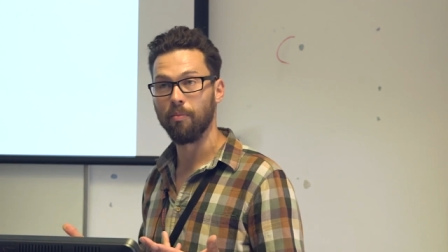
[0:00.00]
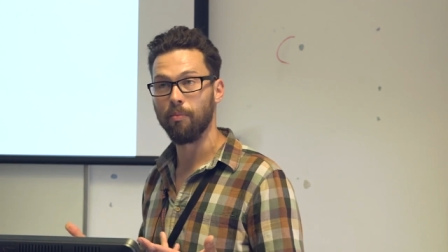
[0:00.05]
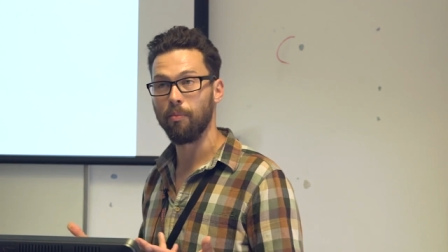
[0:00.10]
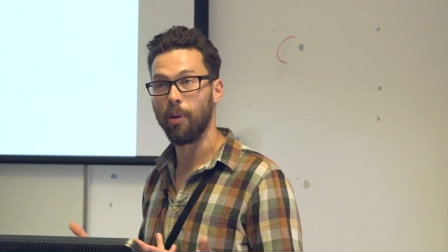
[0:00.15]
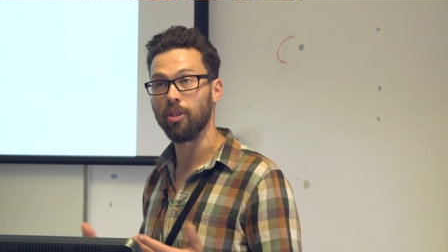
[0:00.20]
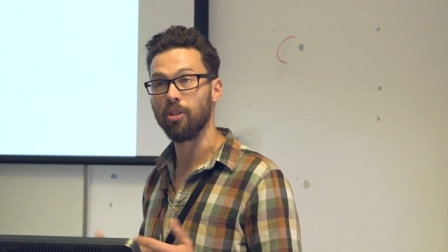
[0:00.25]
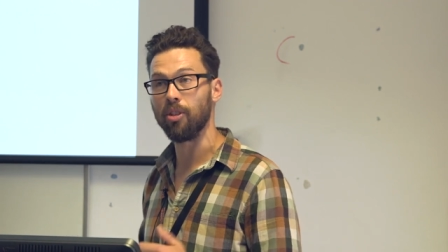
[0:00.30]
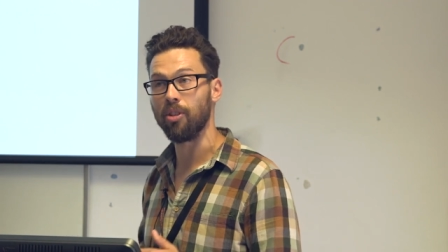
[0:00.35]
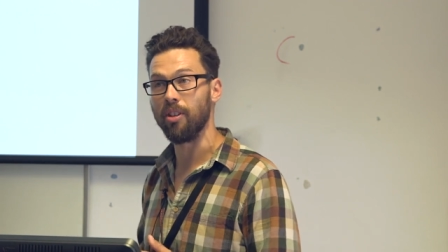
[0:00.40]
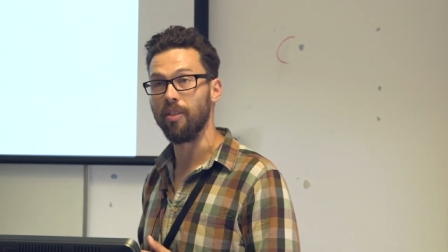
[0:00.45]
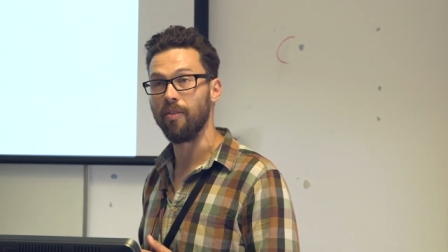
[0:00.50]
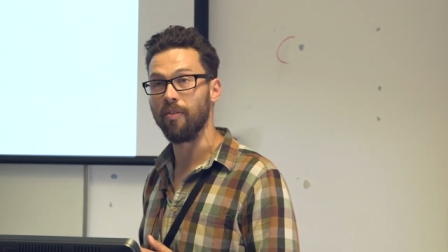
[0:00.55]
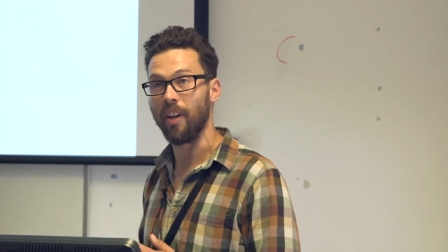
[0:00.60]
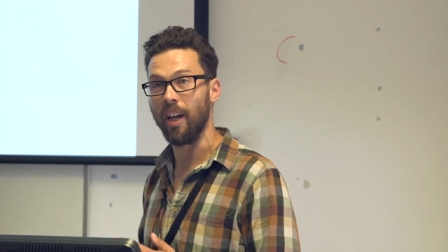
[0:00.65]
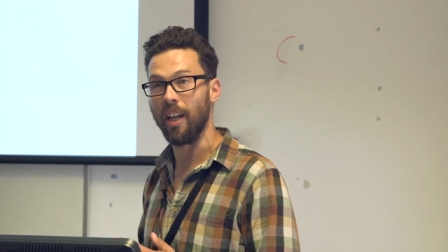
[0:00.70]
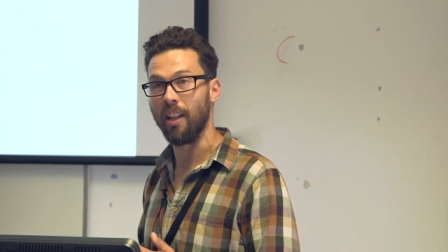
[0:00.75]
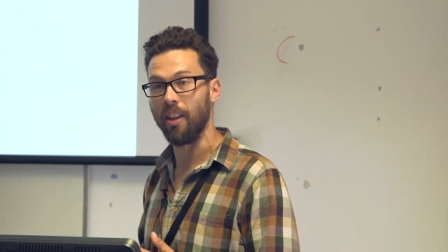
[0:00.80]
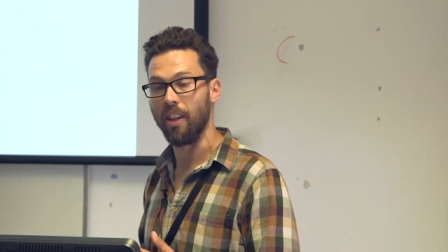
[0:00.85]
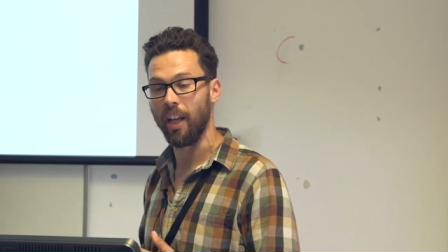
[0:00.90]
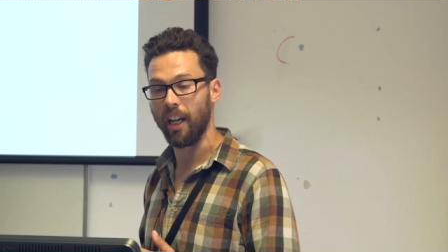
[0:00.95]
positive,
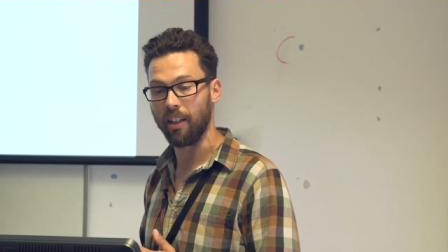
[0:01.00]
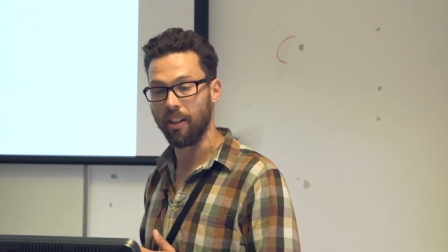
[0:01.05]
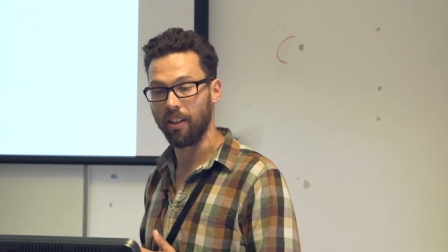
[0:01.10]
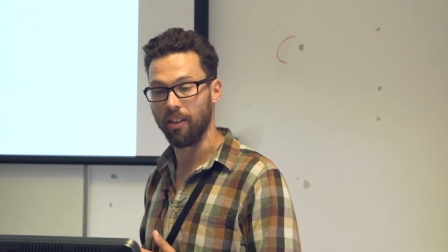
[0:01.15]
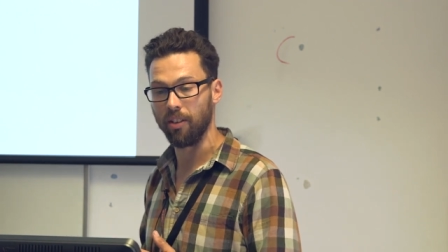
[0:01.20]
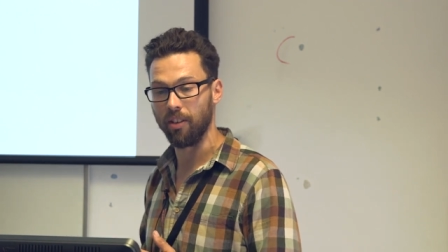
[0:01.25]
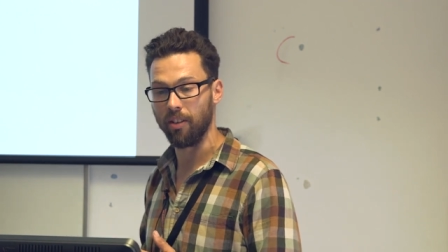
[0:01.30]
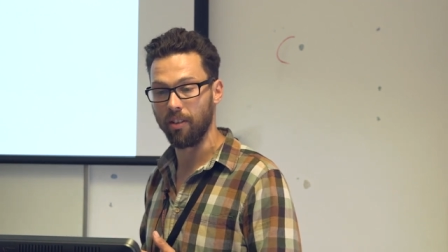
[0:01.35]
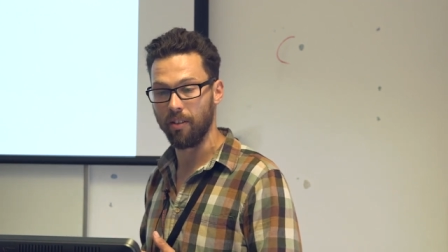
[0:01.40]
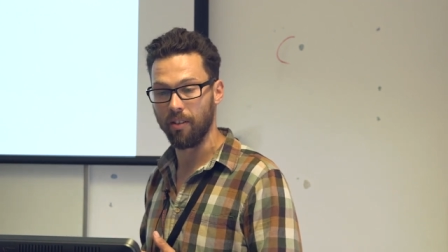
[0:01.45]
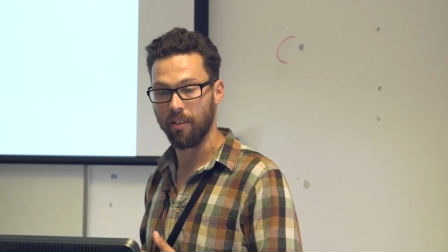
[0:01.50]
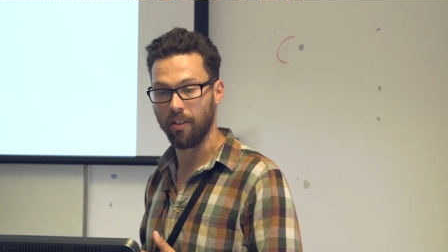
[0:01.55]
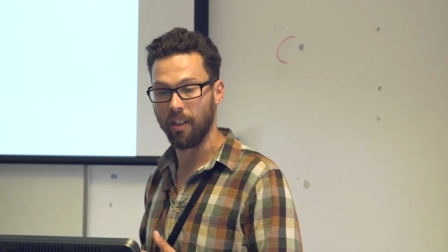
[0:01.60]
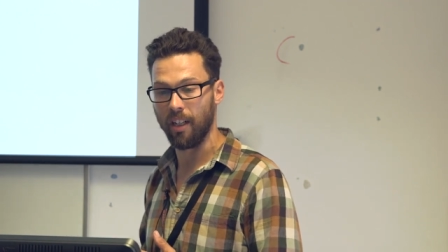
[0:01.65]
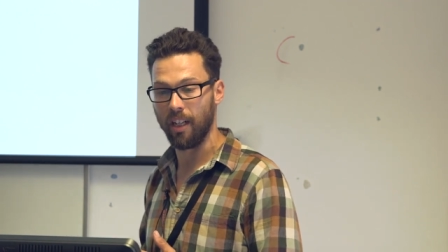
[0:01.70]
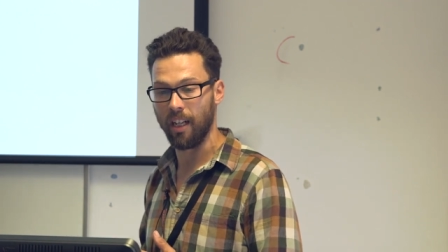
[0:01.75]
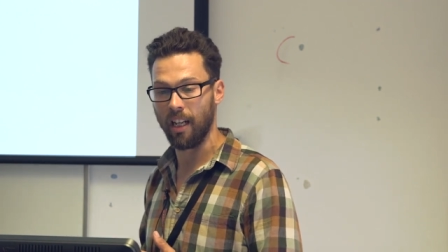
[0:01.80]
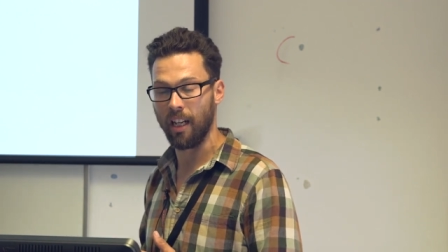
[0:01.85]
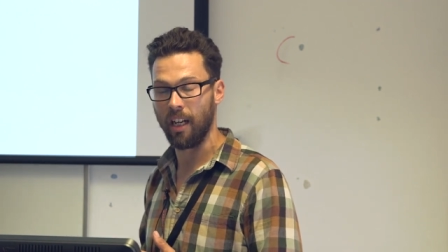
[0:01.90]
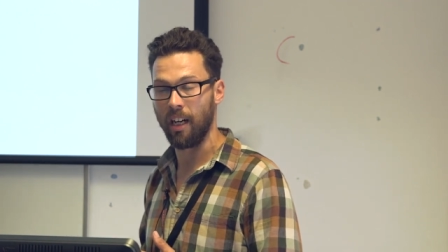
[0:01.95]
and that can
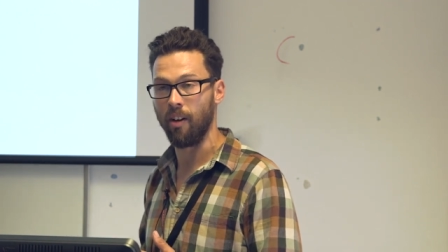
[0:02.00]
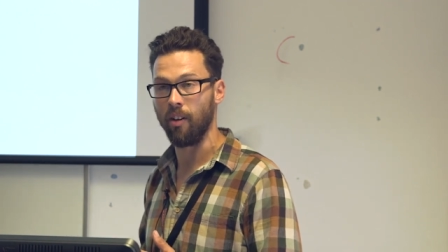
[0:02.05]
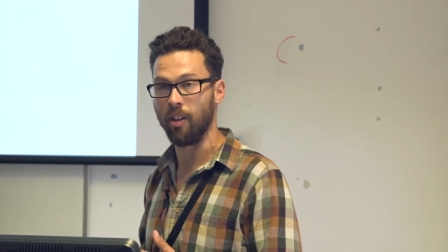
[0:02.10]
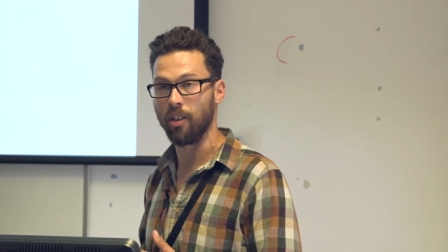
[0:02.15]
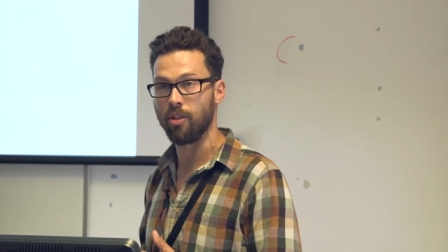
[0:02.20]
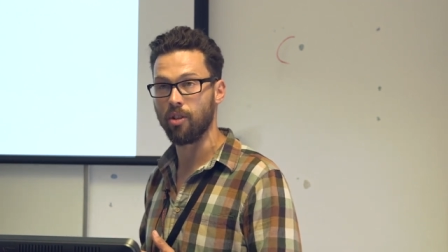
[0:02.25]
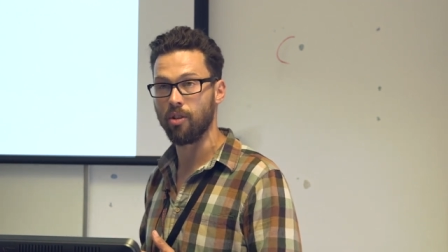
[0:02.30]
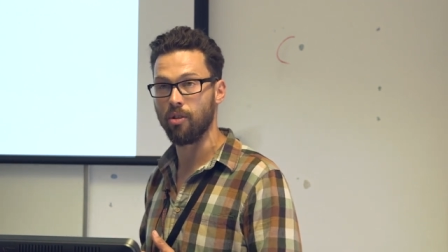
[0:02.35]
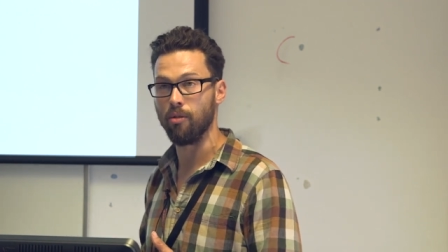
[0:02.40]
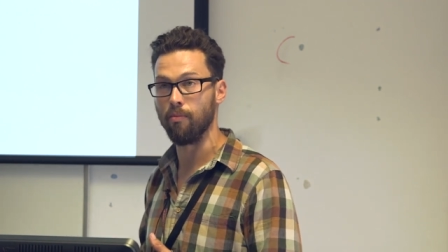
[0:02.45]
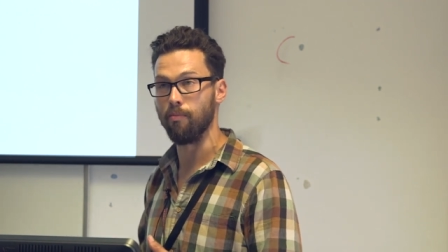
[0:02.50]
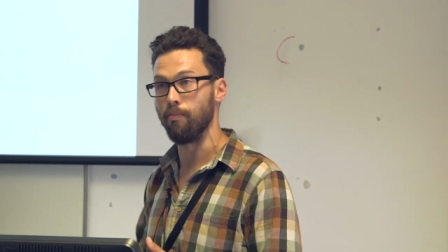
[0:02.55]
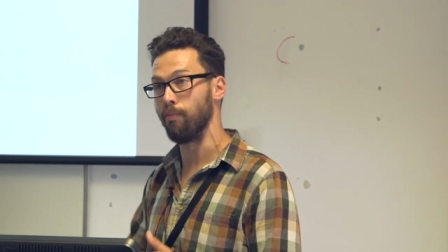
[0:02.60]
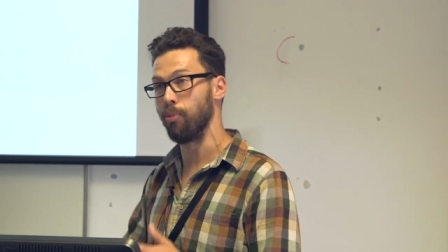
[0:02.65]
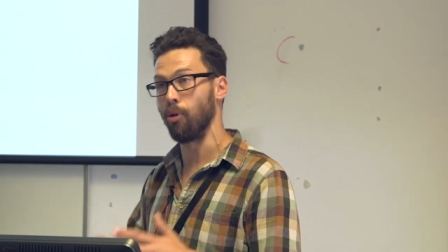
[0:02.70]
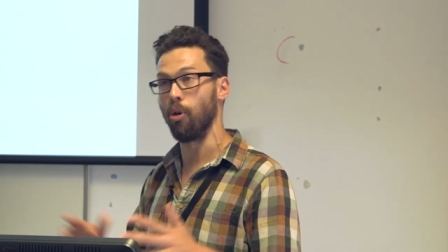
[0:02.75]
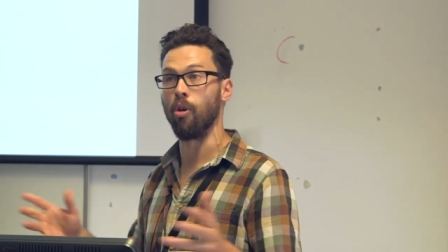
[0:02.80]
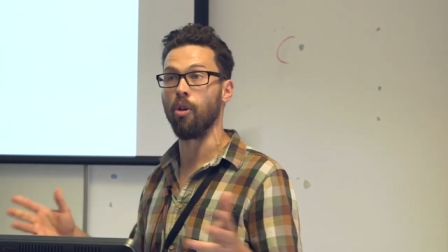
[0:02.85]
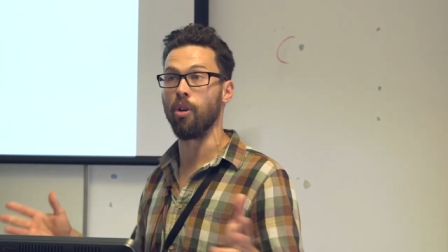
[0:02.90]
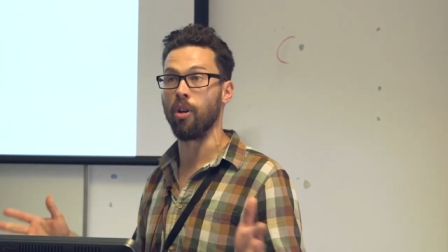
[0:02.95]
allow us to
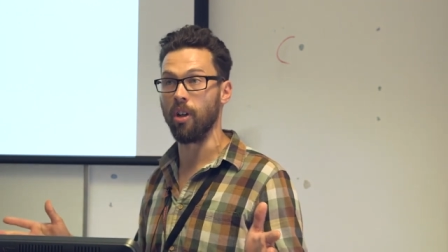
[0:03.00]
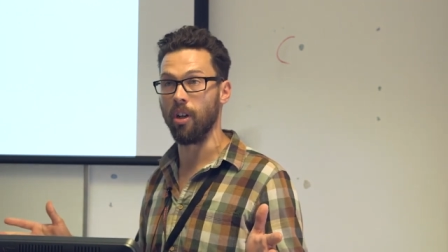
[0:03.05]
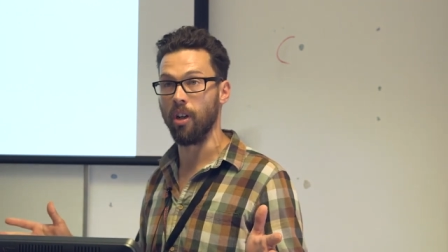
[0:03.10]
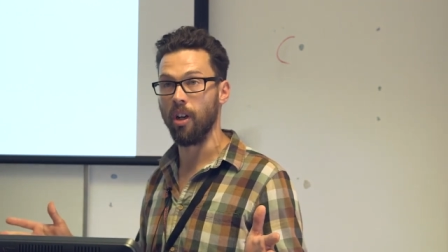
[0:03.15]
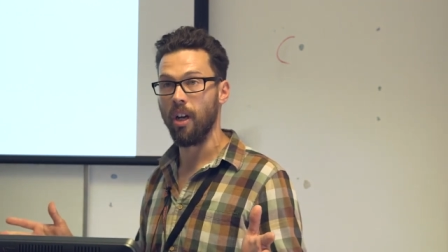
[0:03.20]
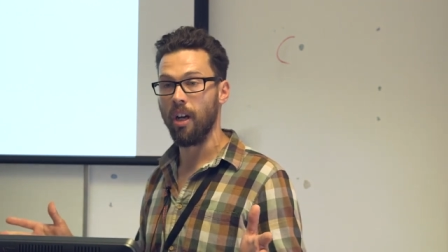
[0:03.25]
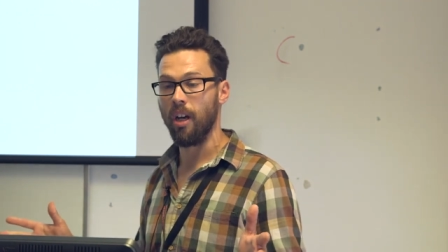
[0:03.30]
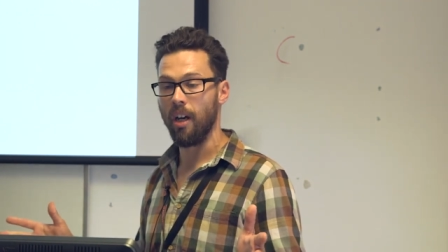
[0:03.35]
broaden